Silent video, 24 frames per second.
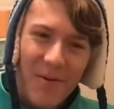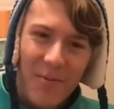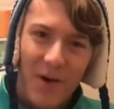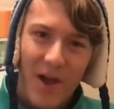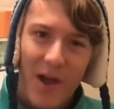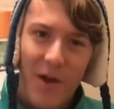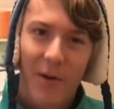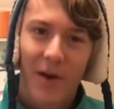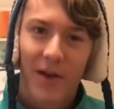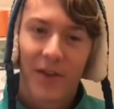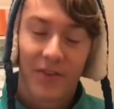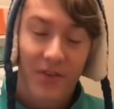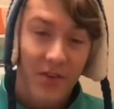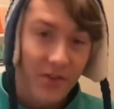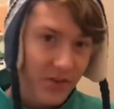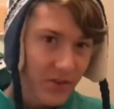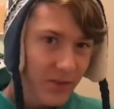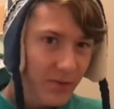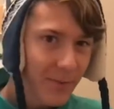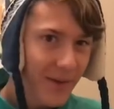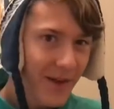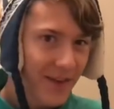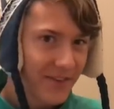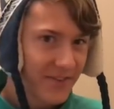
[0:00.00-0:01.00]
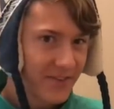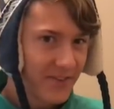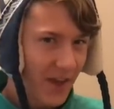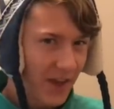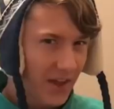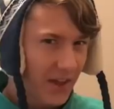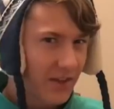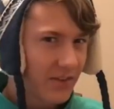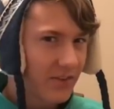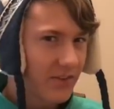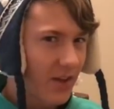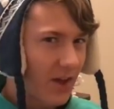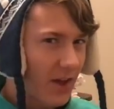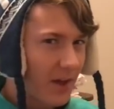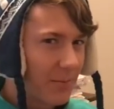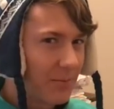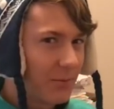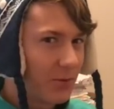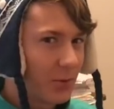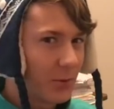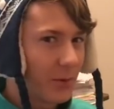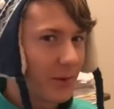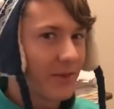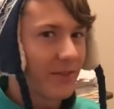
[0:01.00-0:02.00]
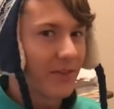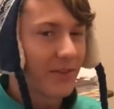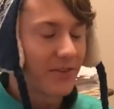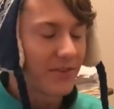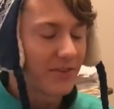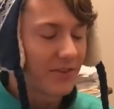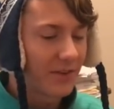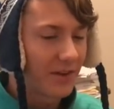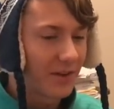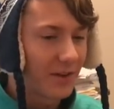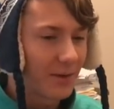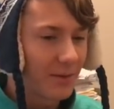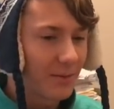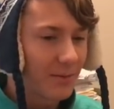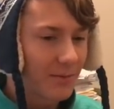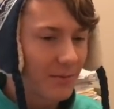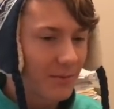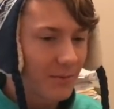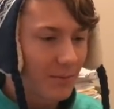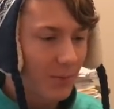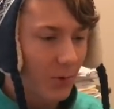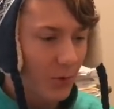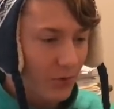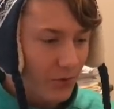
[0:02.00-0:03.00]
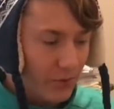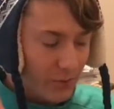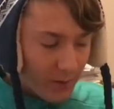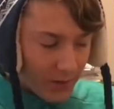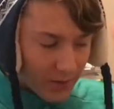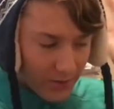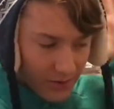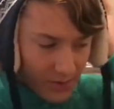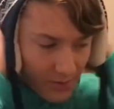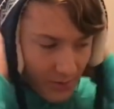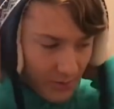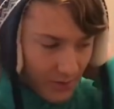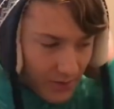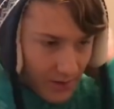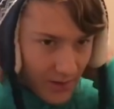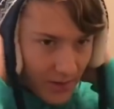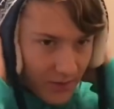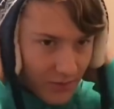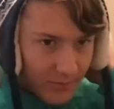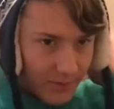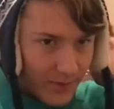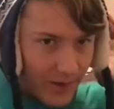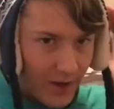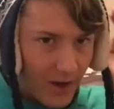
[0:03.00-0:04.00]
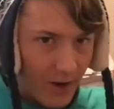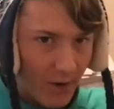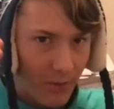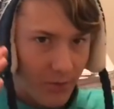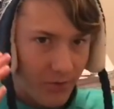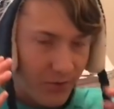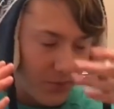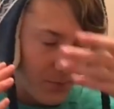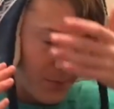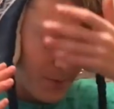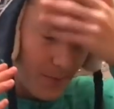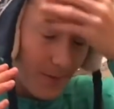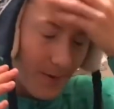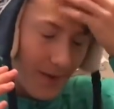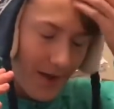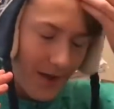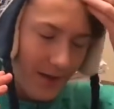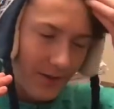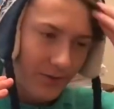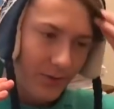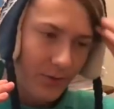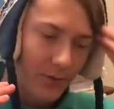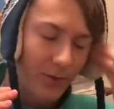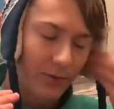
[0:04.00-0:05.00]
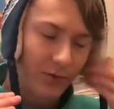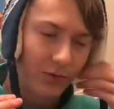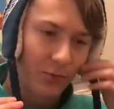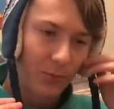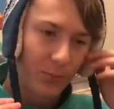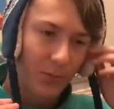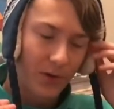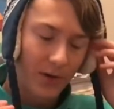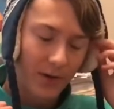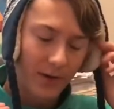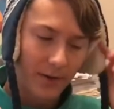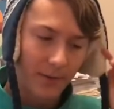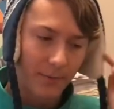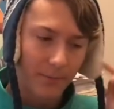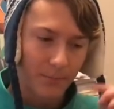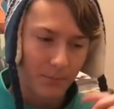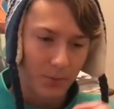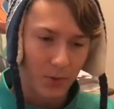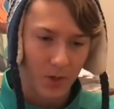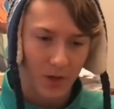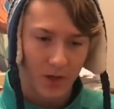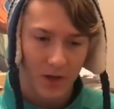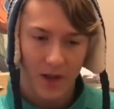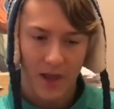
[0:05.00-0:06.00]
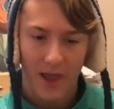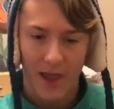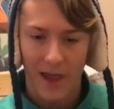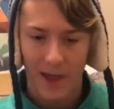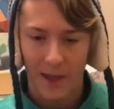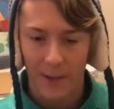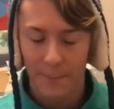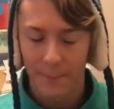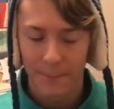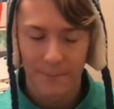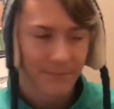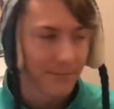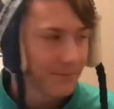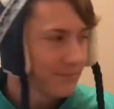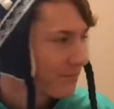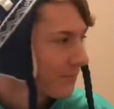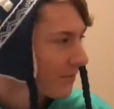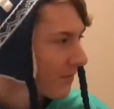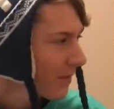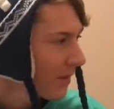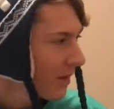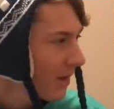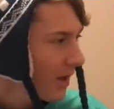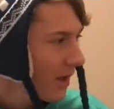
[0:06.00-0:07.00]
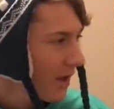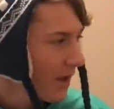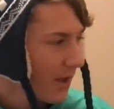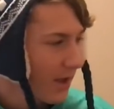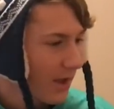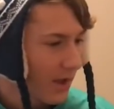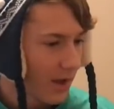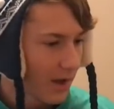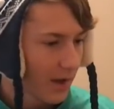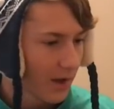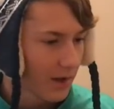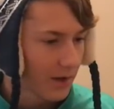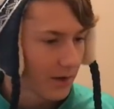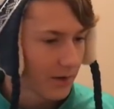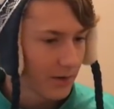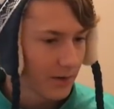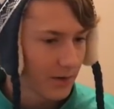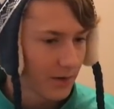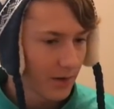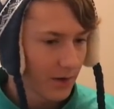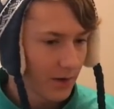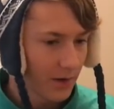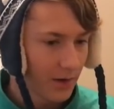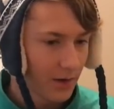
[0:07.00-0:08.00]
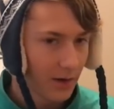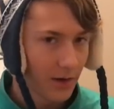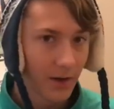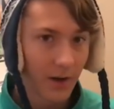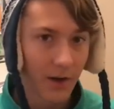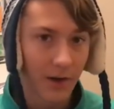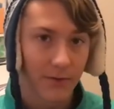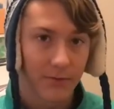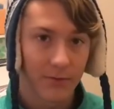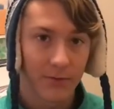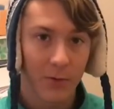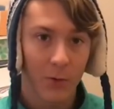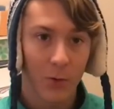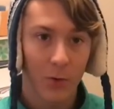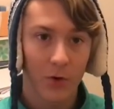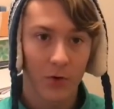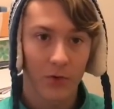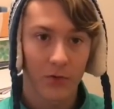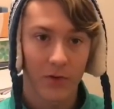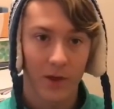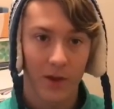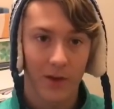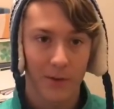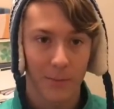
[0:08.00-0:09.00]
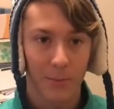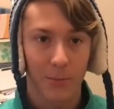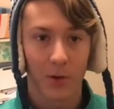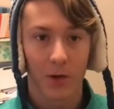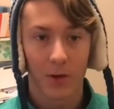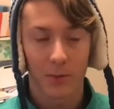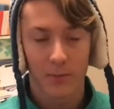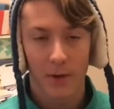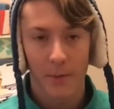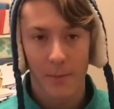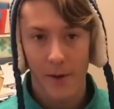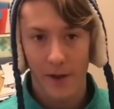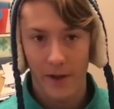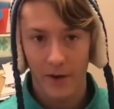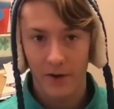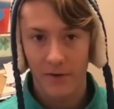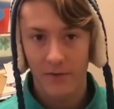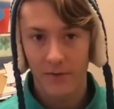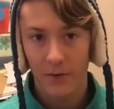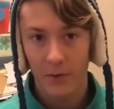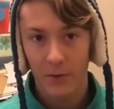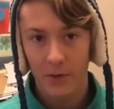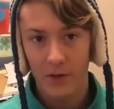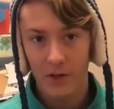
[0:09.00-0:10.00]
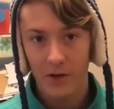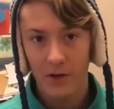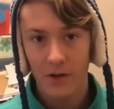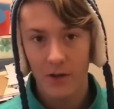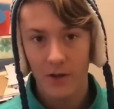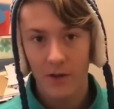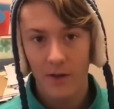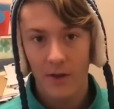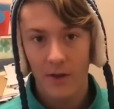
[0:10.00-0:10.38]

But anyways, this is my second time doing the scene, mostly because I realized my hair was super bad, so I just put on put on a hat. And uh, of course, I didn't plug my microphone in,